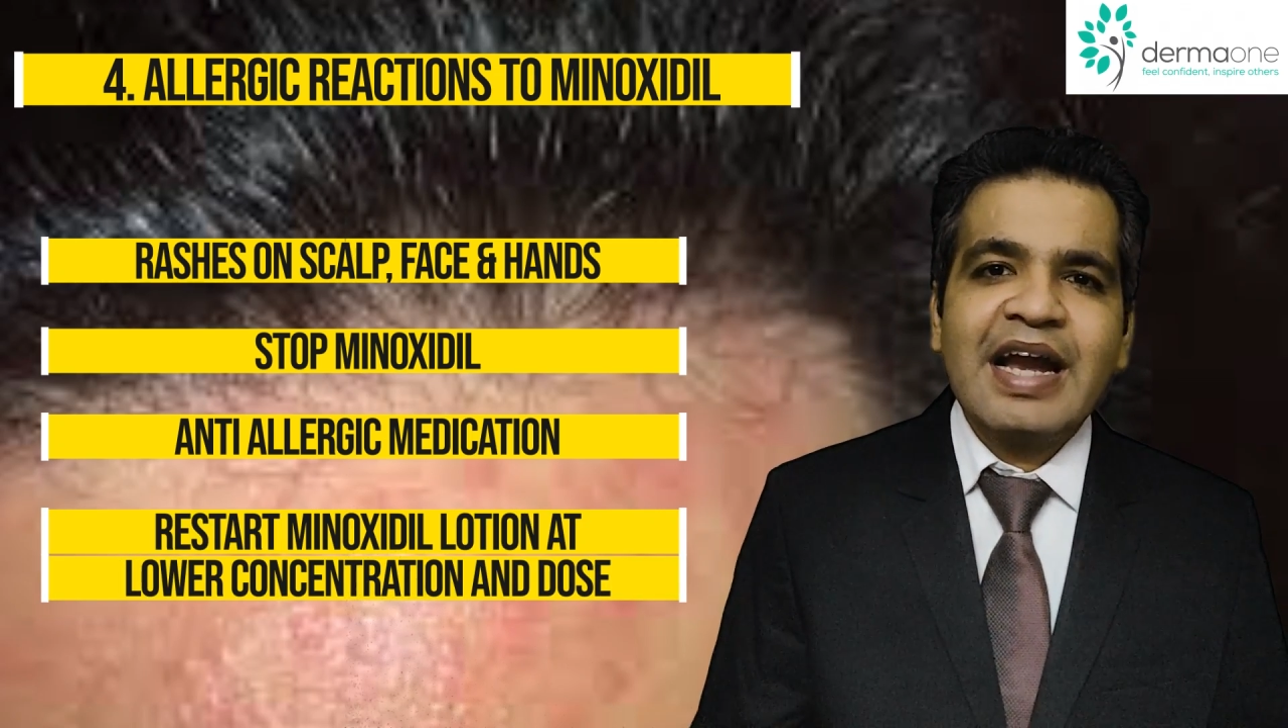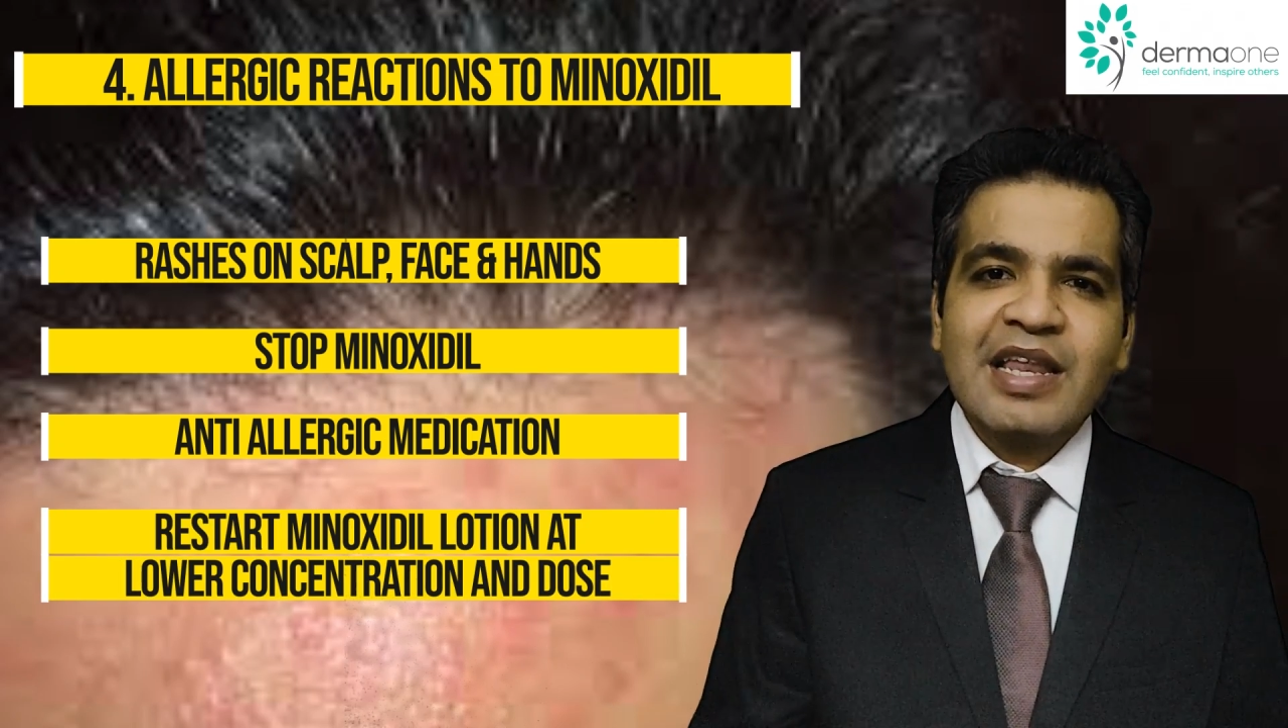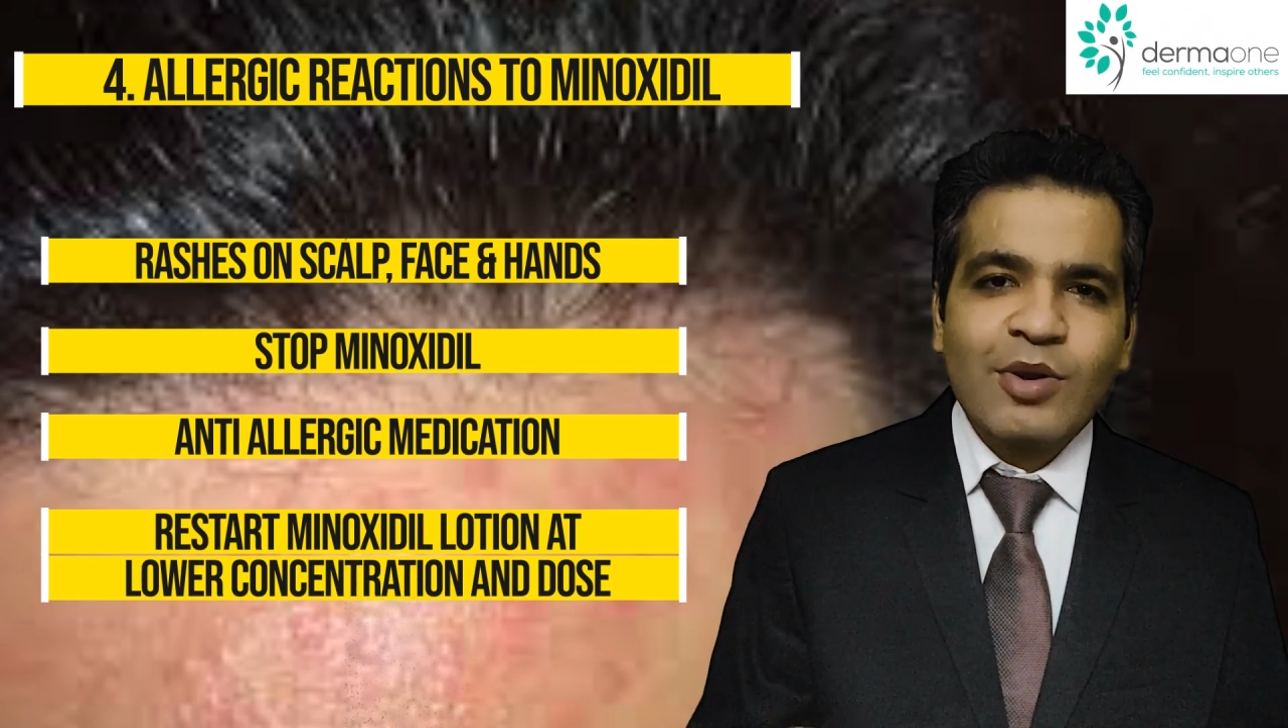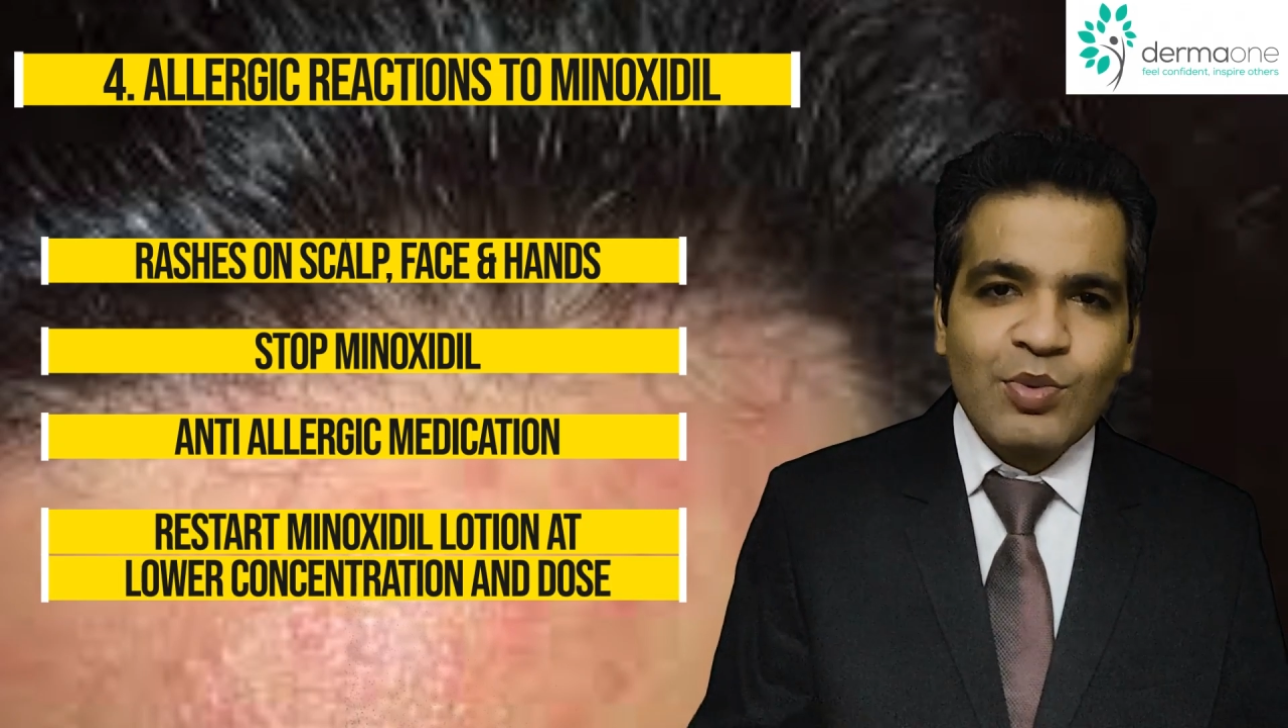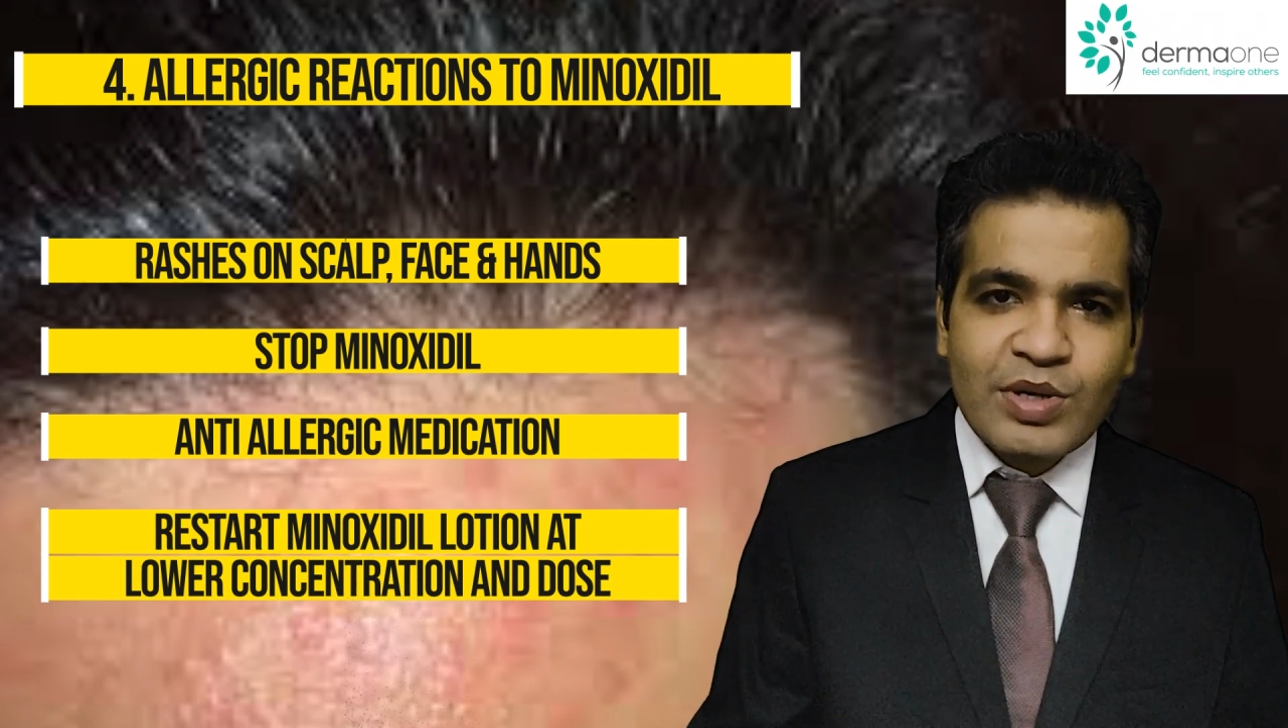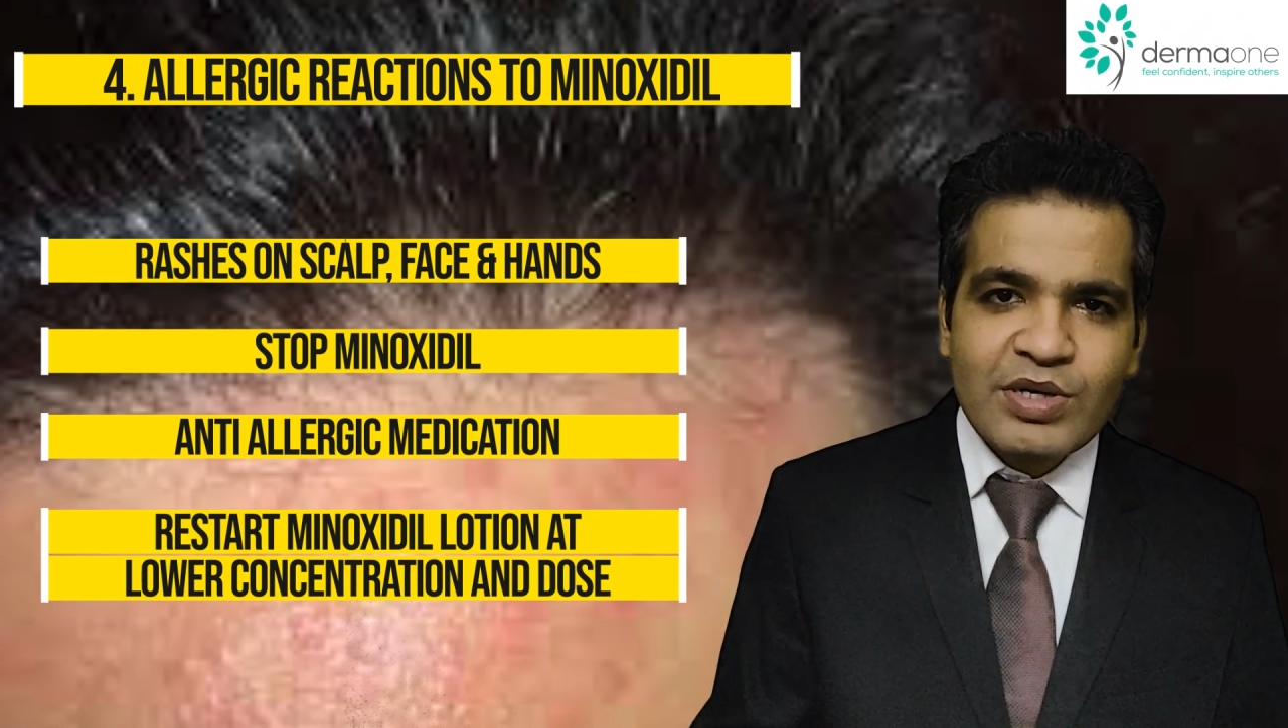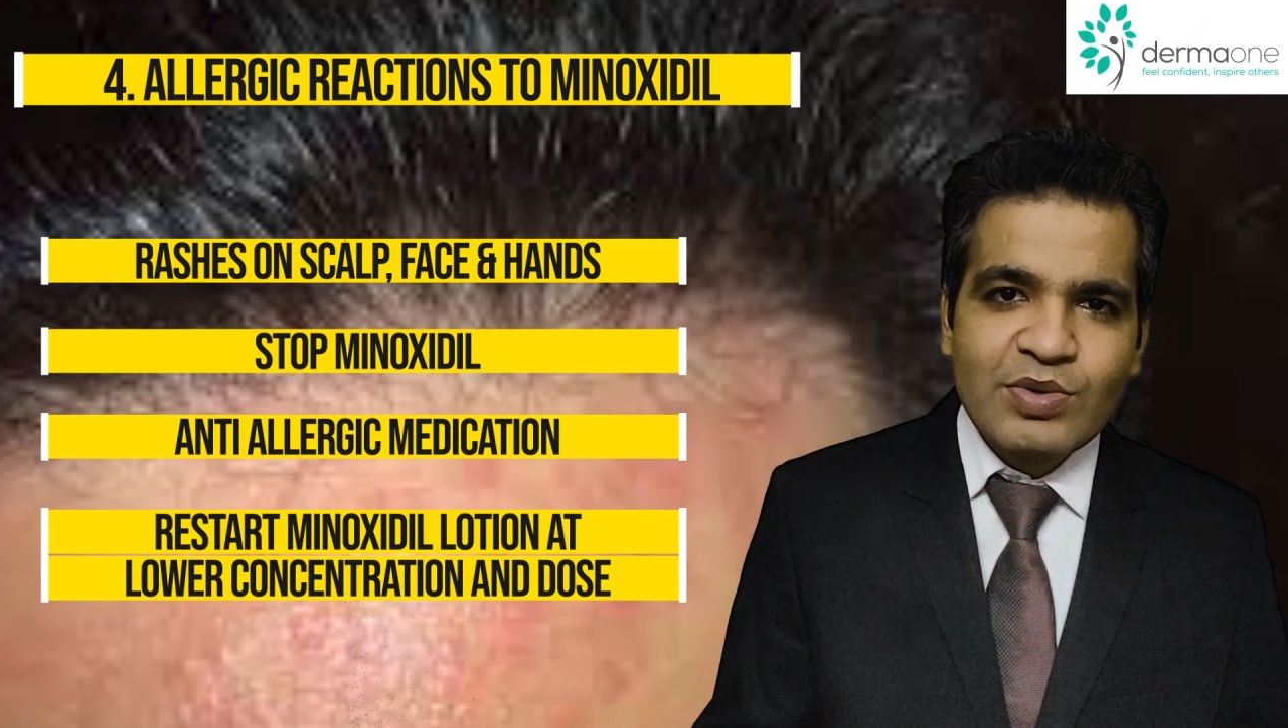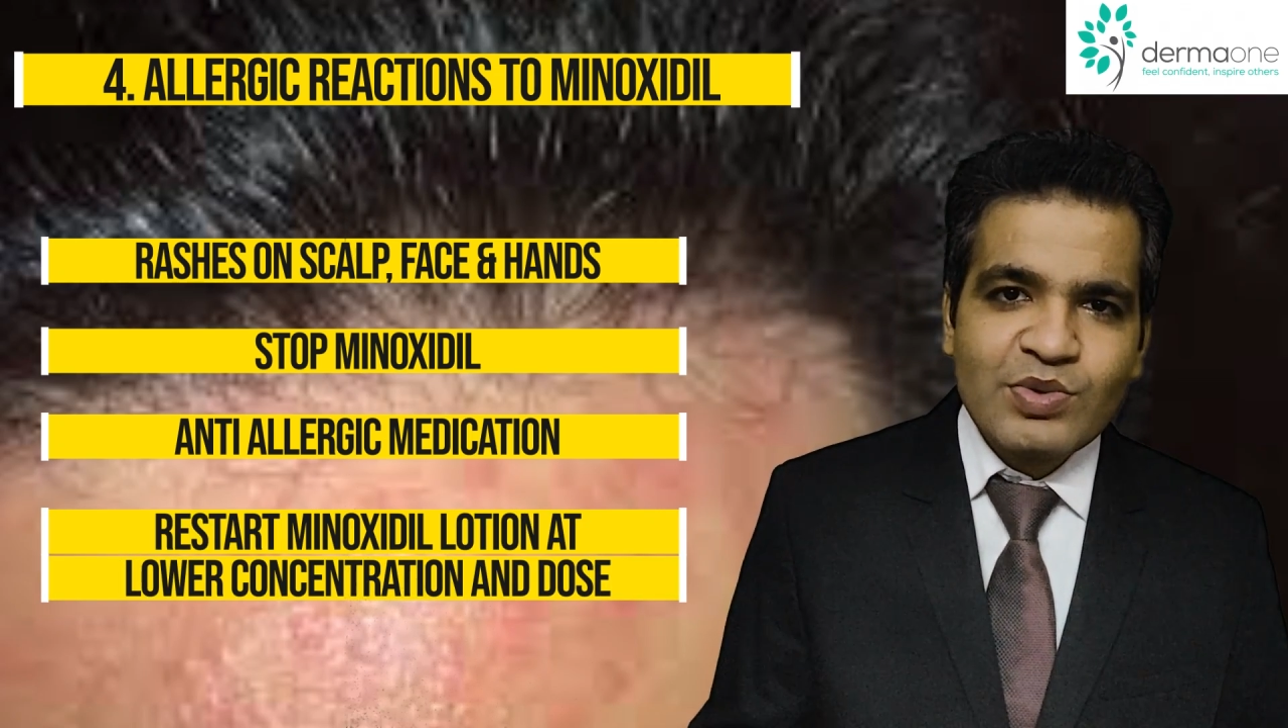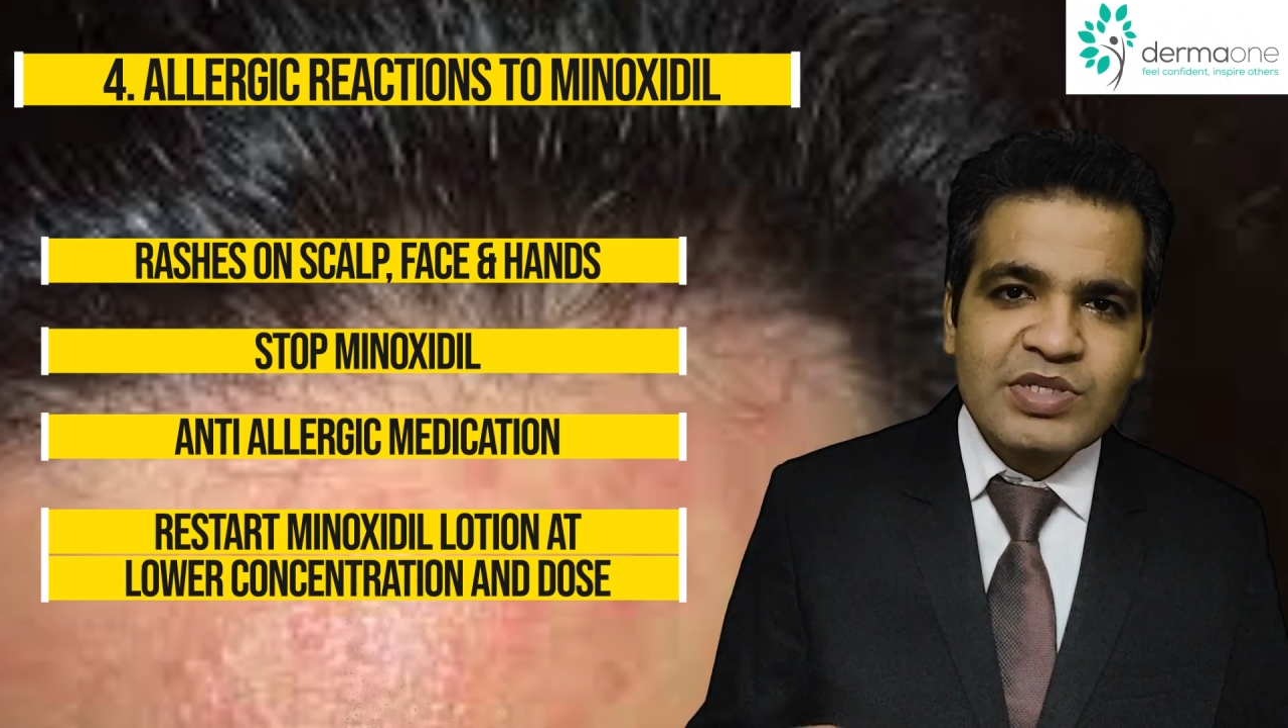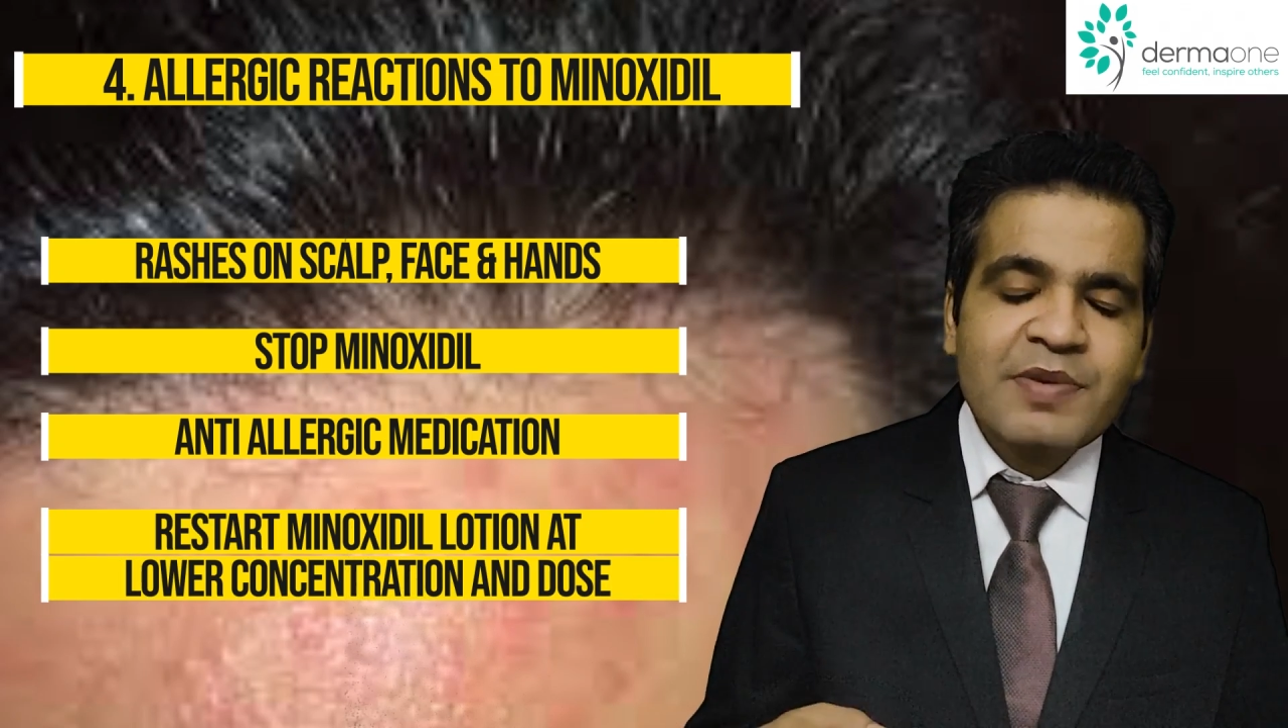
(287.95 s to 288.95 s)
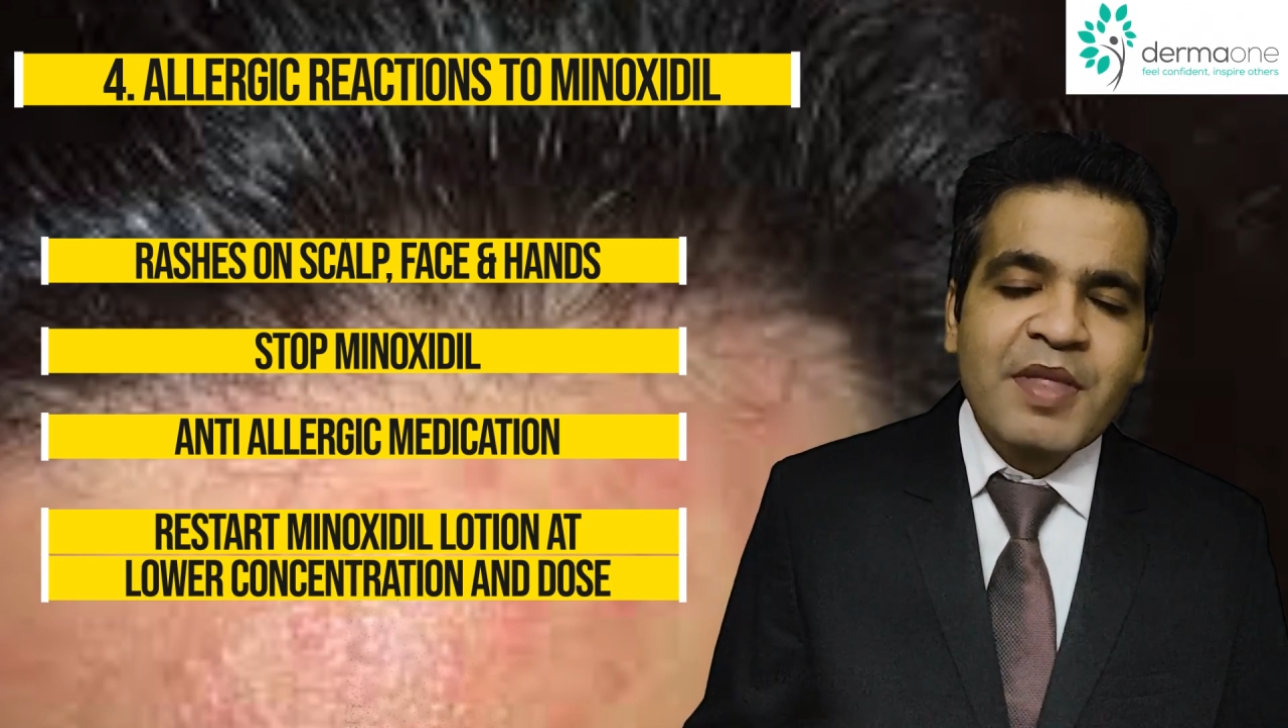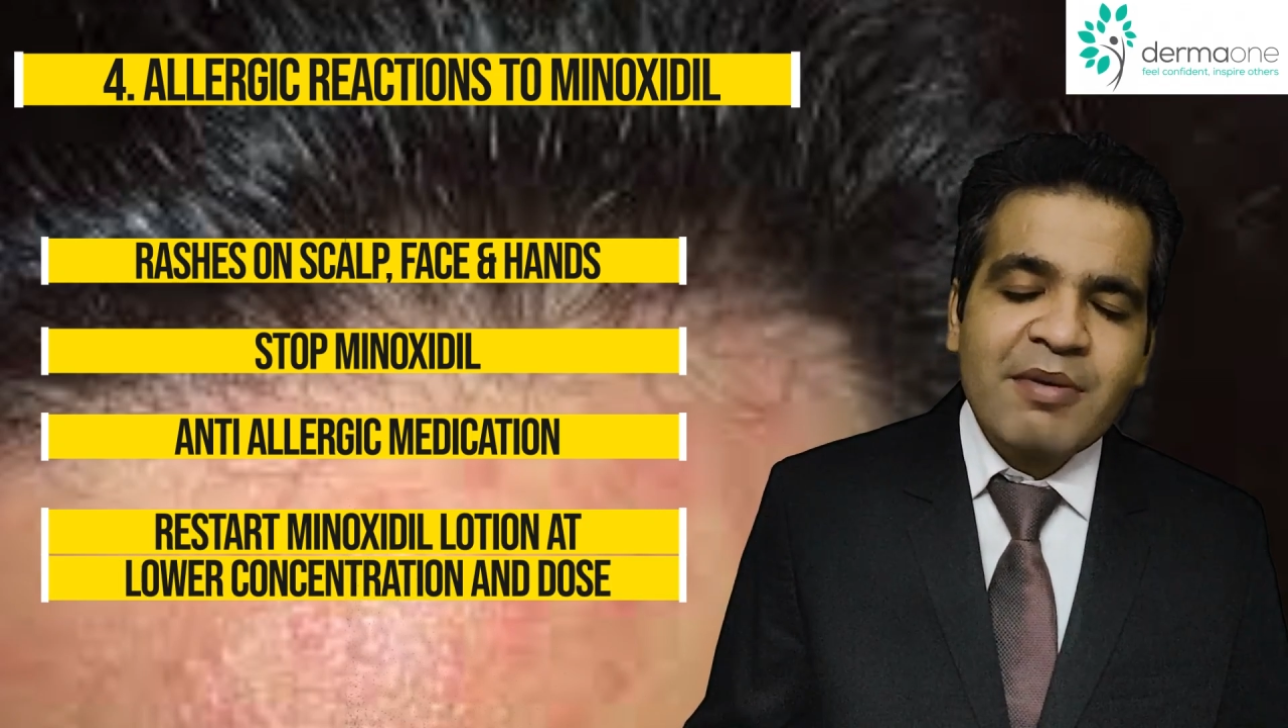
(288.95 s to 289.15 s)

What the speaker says: at a lower dose,